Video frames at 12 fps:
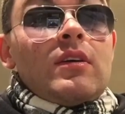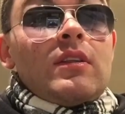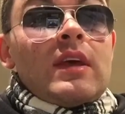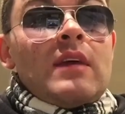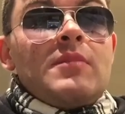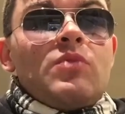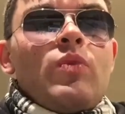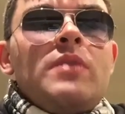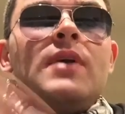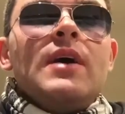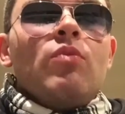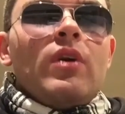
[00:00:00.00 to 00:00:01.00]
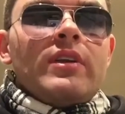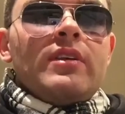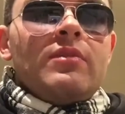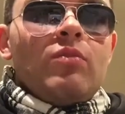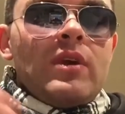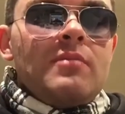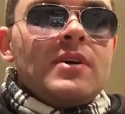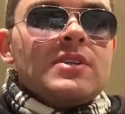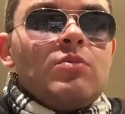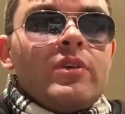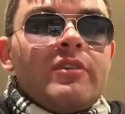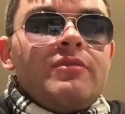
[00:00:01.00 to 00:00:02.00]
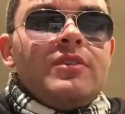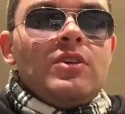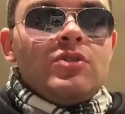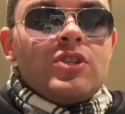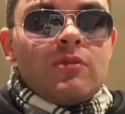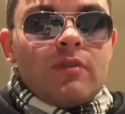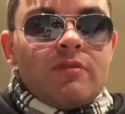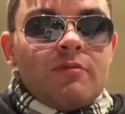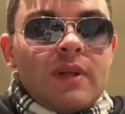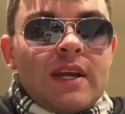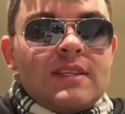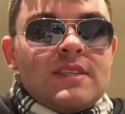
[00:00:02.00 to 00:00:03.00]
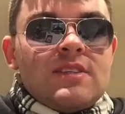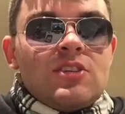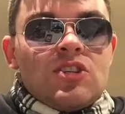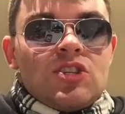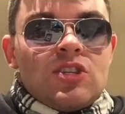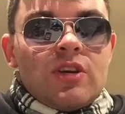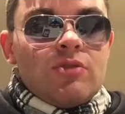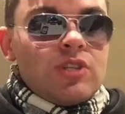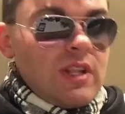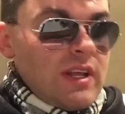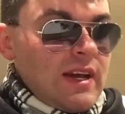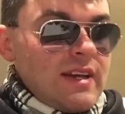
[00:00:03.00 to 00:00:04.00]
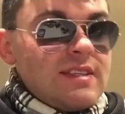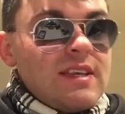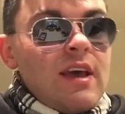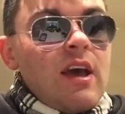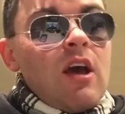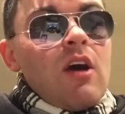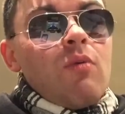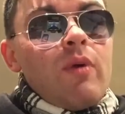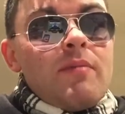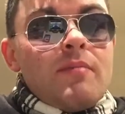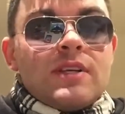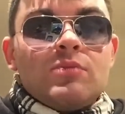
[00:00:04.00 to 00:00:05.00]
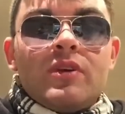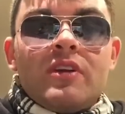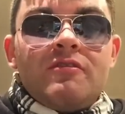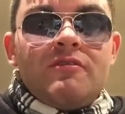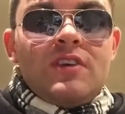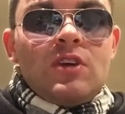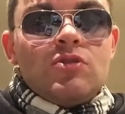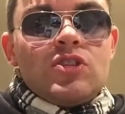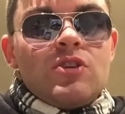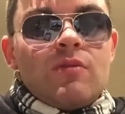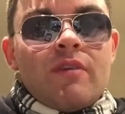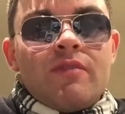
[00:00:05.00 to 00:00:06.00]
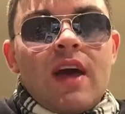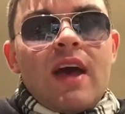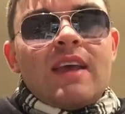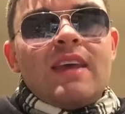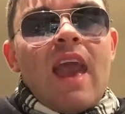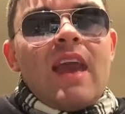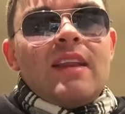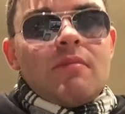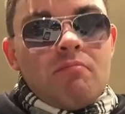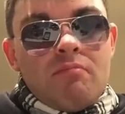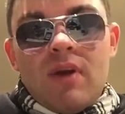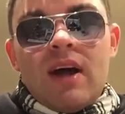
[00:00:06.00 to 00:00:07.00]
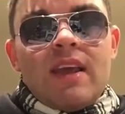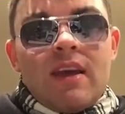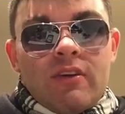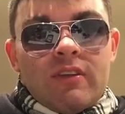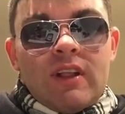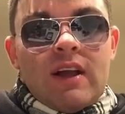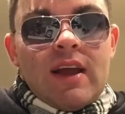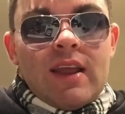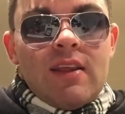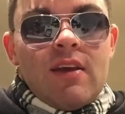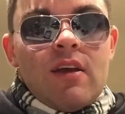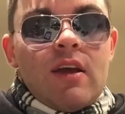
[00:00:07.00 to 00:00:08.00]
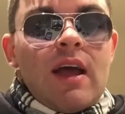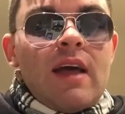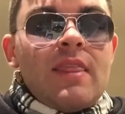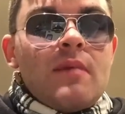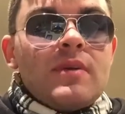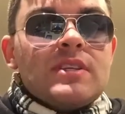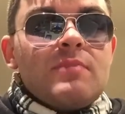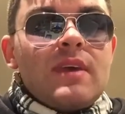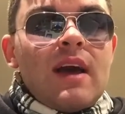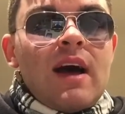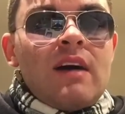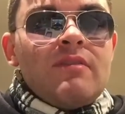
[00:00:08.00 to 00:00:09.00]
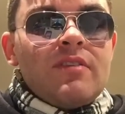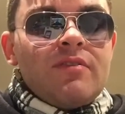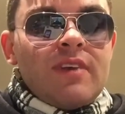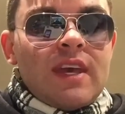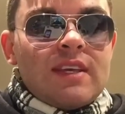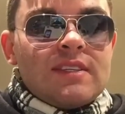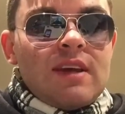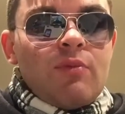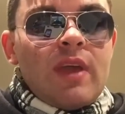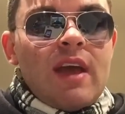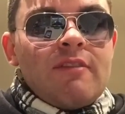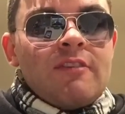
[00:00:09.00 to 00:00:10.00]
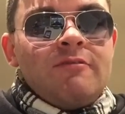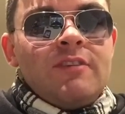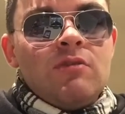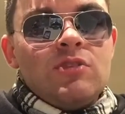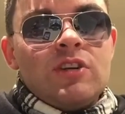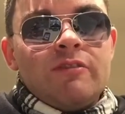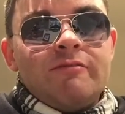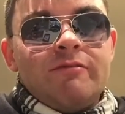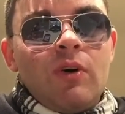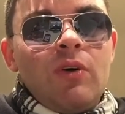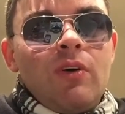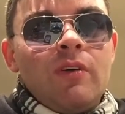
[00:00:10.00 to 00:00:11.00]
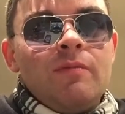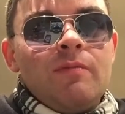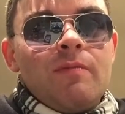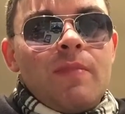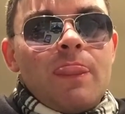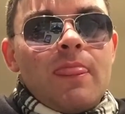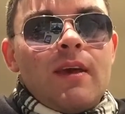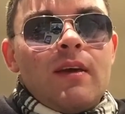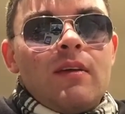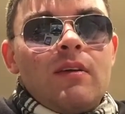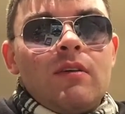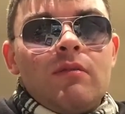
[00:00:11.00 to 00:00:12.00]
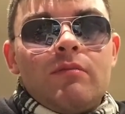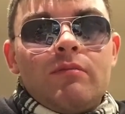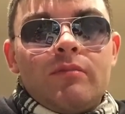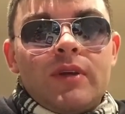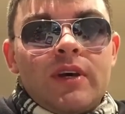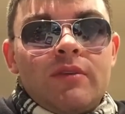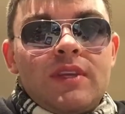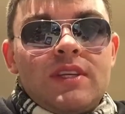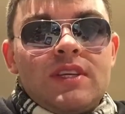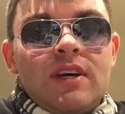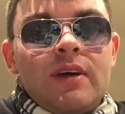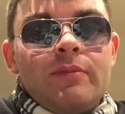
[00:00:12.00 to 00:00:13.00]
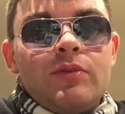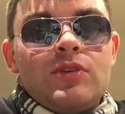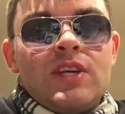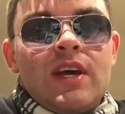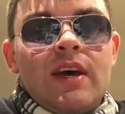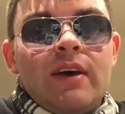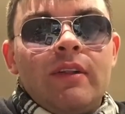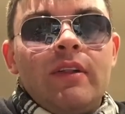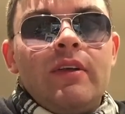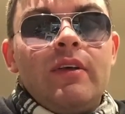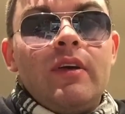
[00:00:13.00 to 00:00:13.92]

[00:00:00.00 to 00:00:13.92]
we must want a future of places to socialize. We must want a future of gaining money online. And there must be other things that we have a future for. But only time will tell.